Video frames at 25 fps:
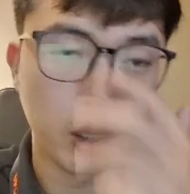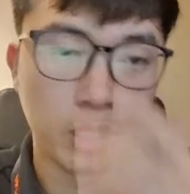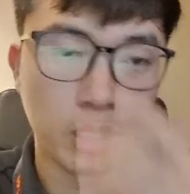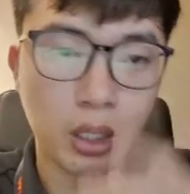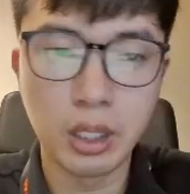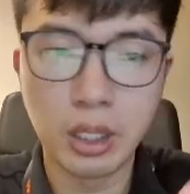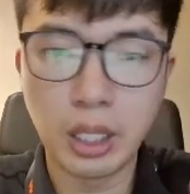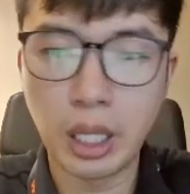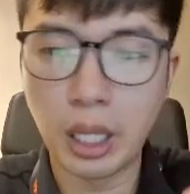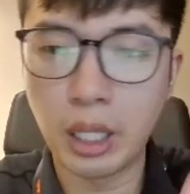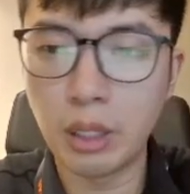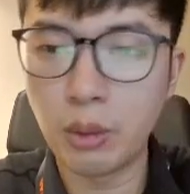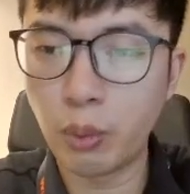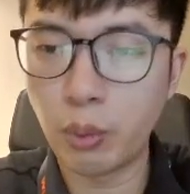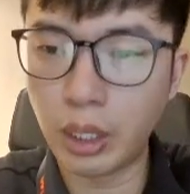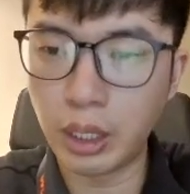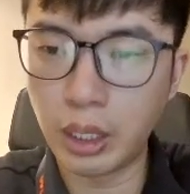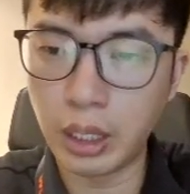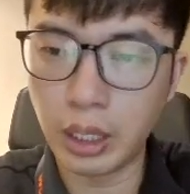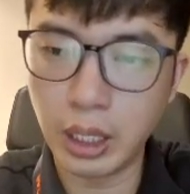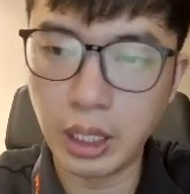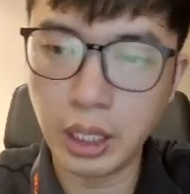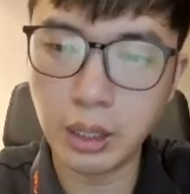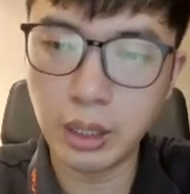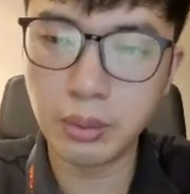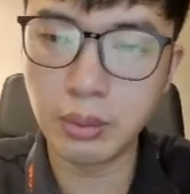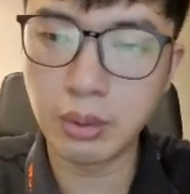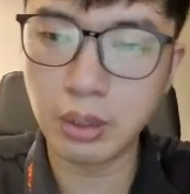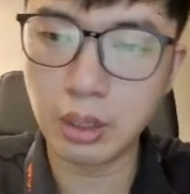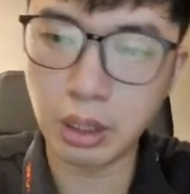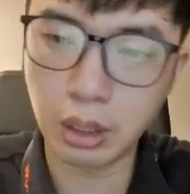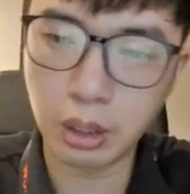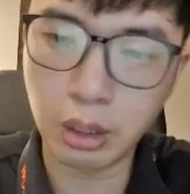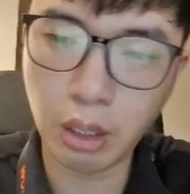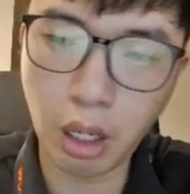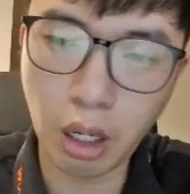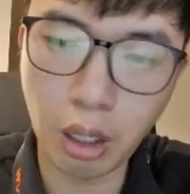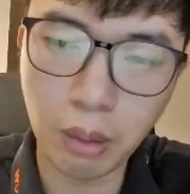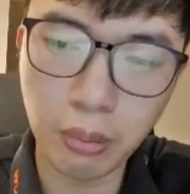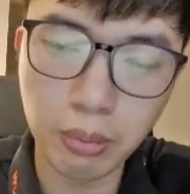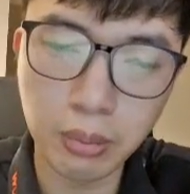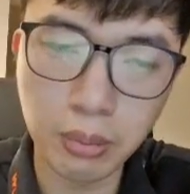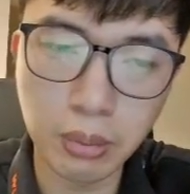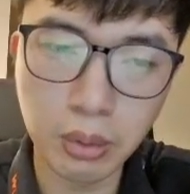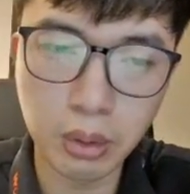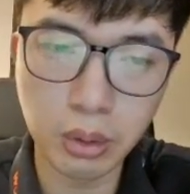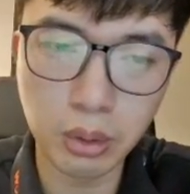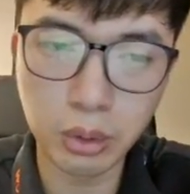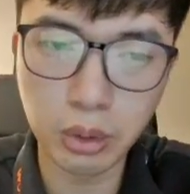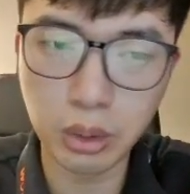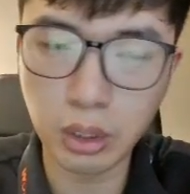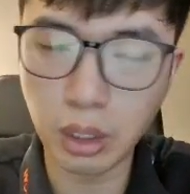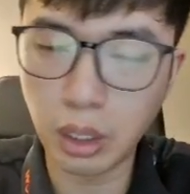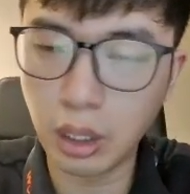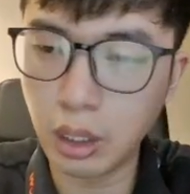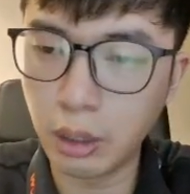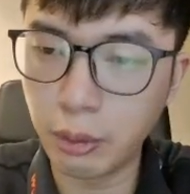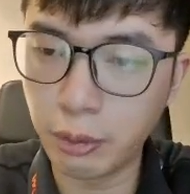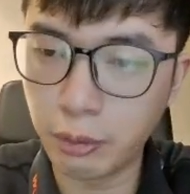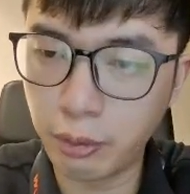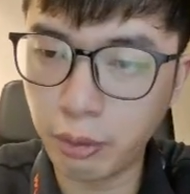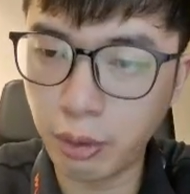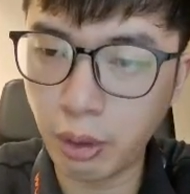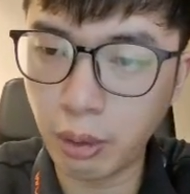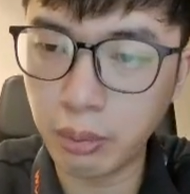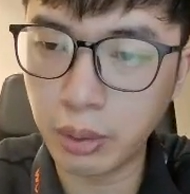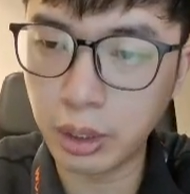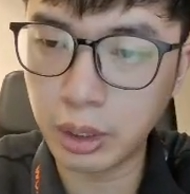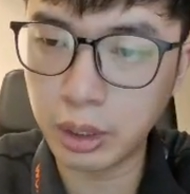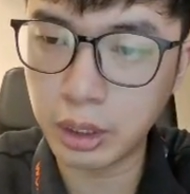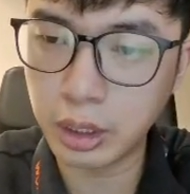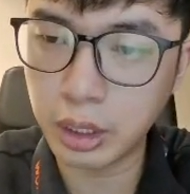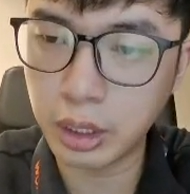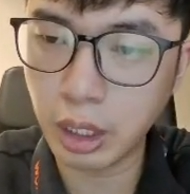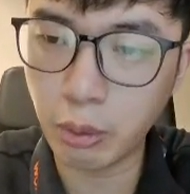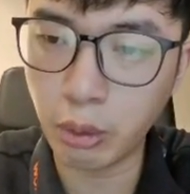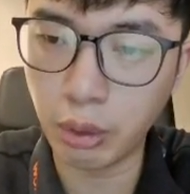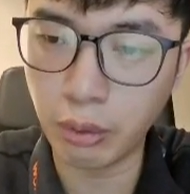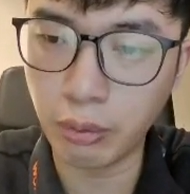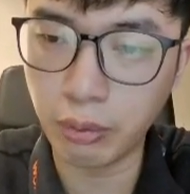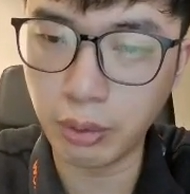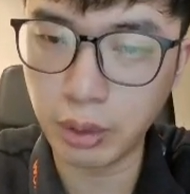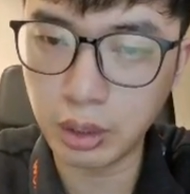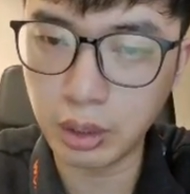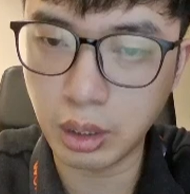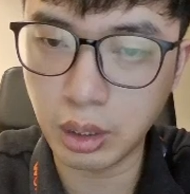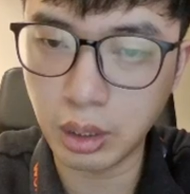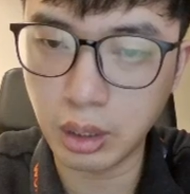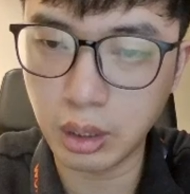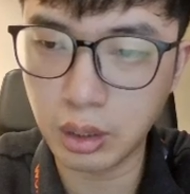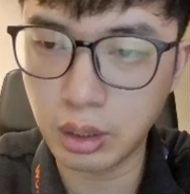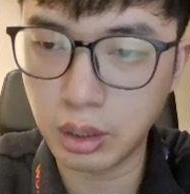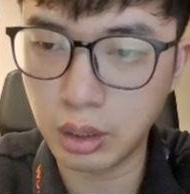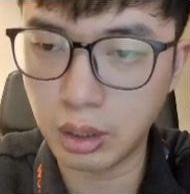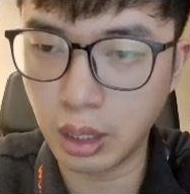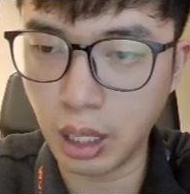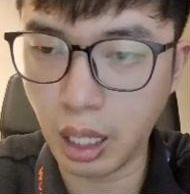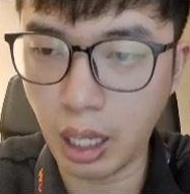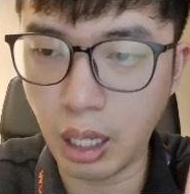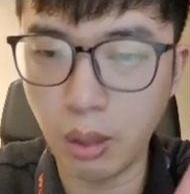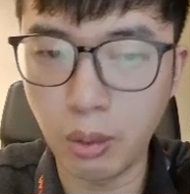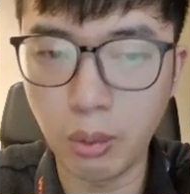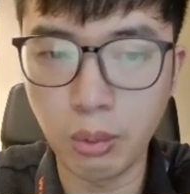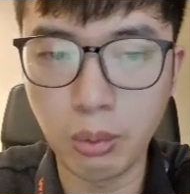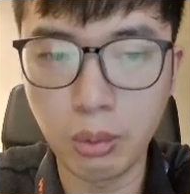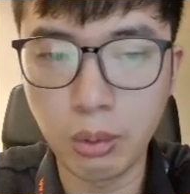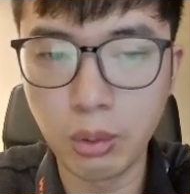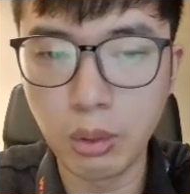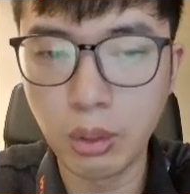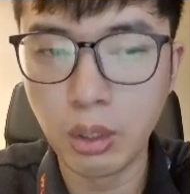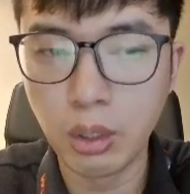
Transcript: Then when it hit the top, it formed a sharp reversals down